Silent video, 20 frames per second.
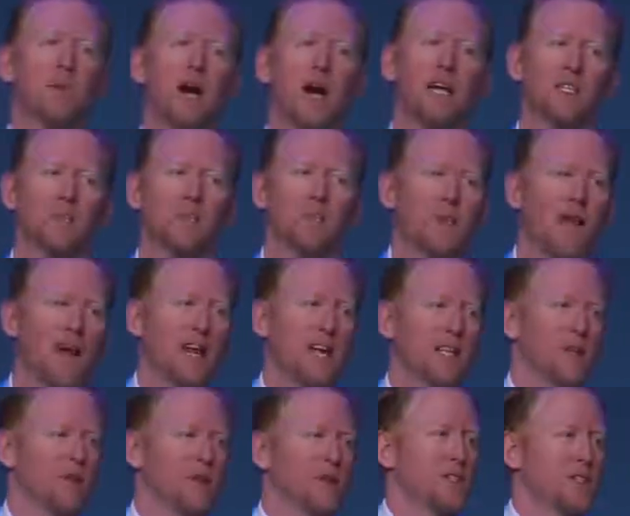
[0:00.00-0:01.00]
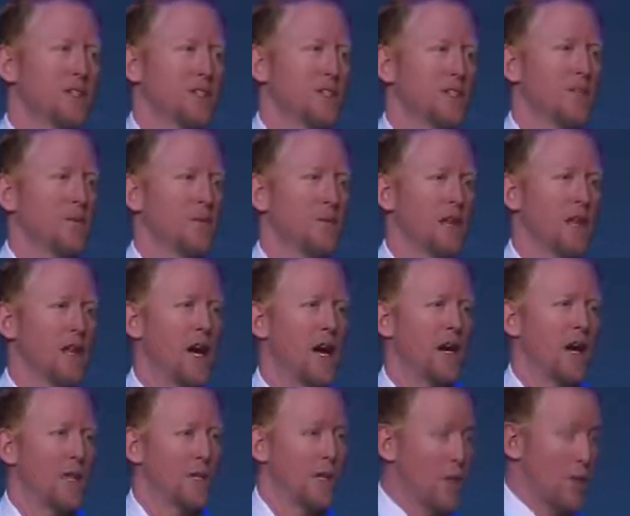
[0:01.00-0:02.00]
minds planning the mission to kill bin
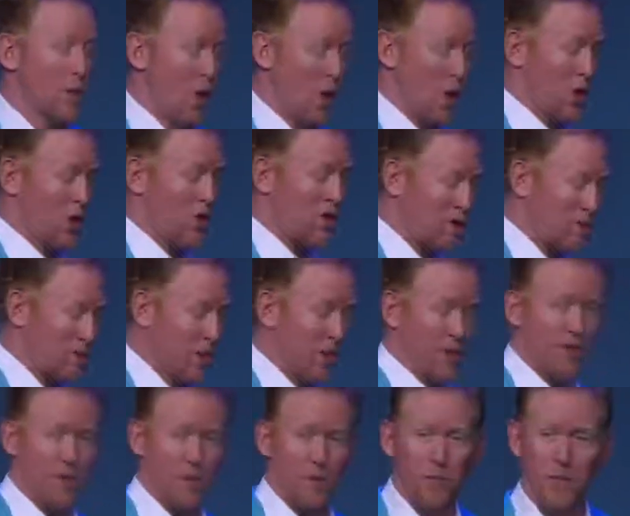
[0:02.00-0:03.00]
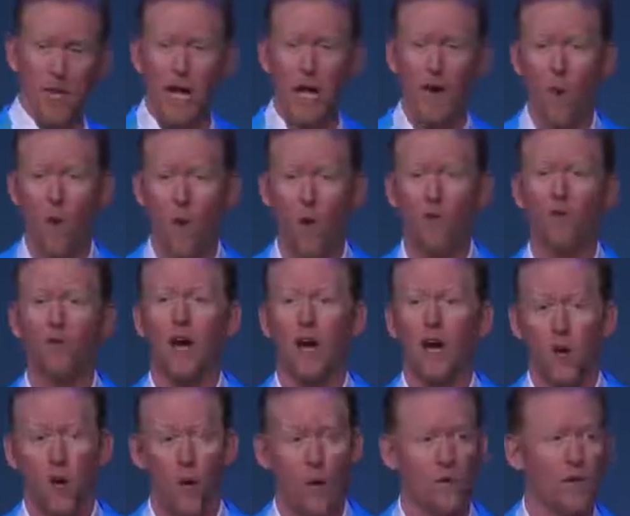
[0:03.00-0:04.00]
Laden, and we rehearsed the perfect plan over
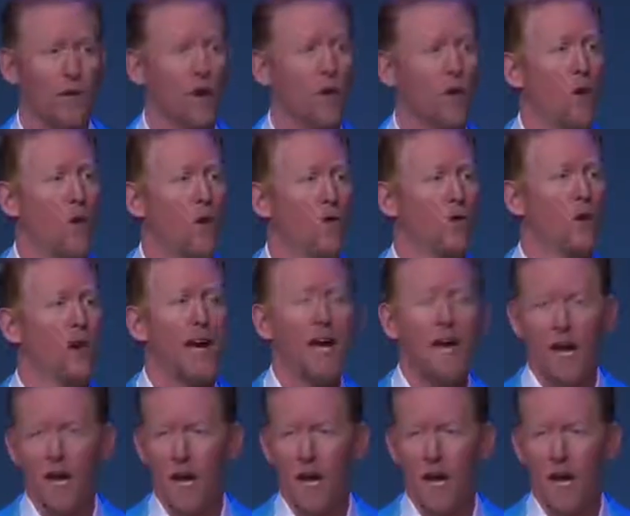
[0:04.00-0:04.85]
and over and over